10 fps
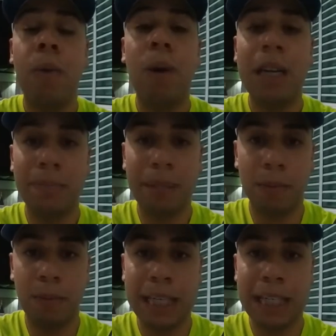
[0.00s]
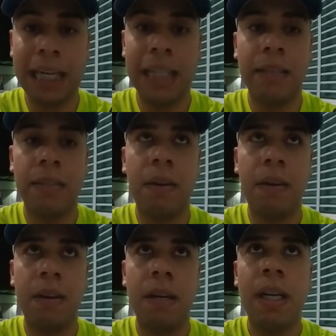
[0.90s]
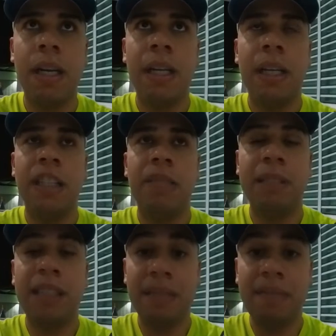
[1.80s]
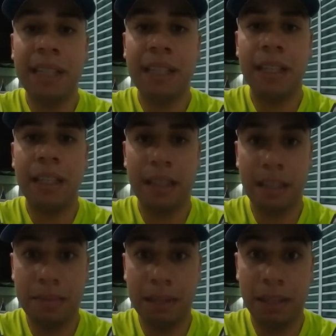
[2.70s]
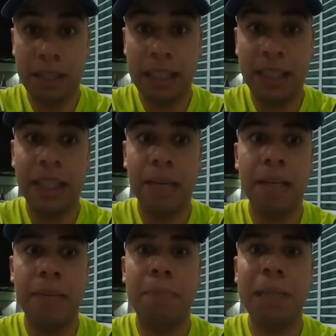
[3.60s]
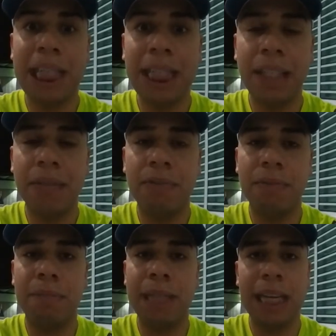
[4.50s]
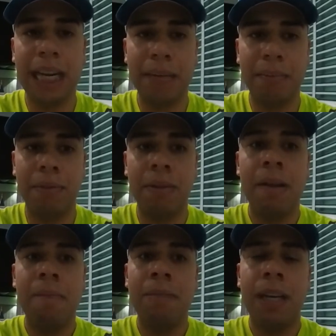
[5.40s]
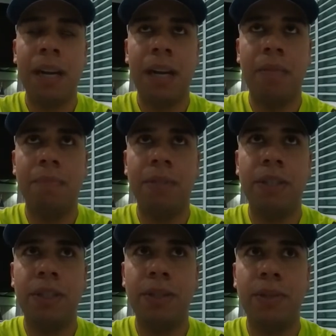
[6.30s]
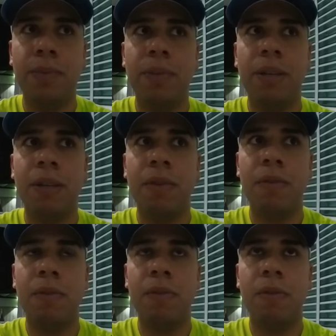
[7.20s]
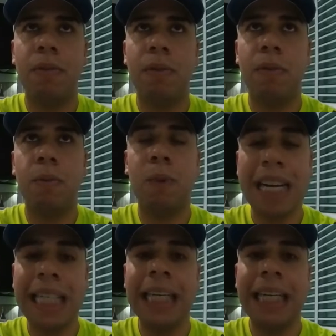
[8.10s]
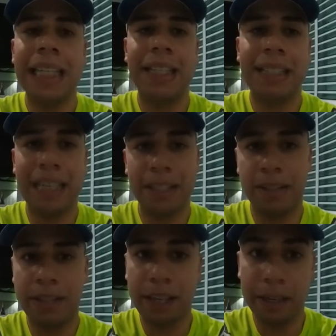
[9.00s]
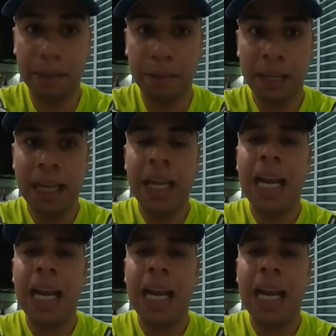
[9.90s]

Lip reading: quite a bit of wait, and there are specific disabilities that impede you from being able to wait in a standard queue.